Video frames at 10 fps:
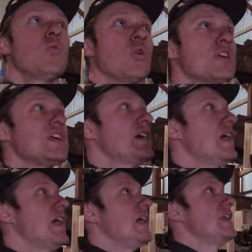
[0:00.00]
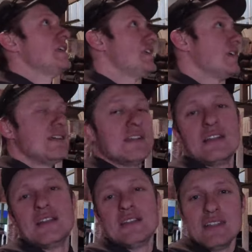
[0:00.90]
working on
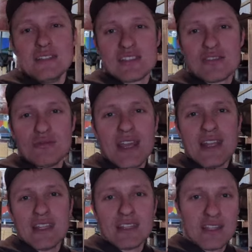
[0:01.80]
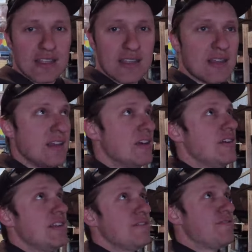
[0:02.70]
insulating,
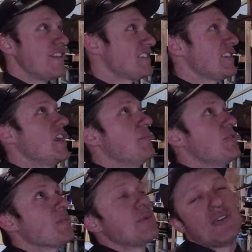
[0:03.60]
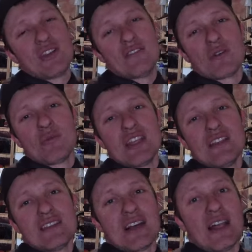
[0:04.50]
fixing up your building from the
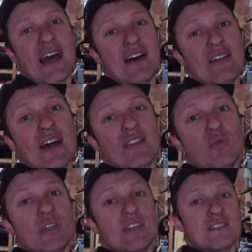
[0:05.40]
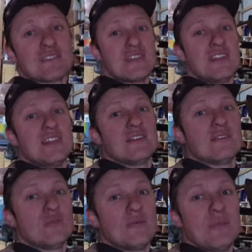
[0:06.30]
inside out. Now that we can see
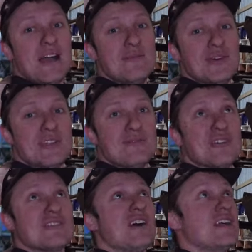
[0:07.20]
what my building looked